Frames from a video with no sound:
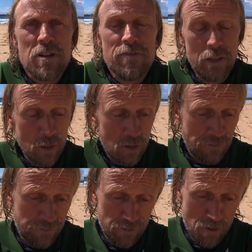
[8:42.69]
If you're looking
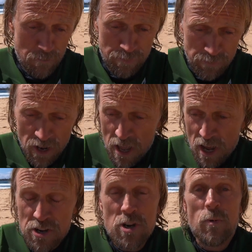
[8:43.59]
for
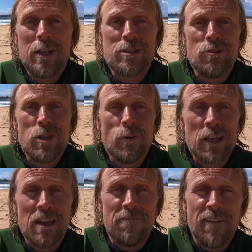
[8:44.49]
a new wetsuit and you
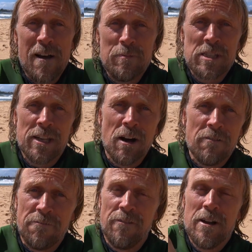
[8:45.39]
want to get 5% off,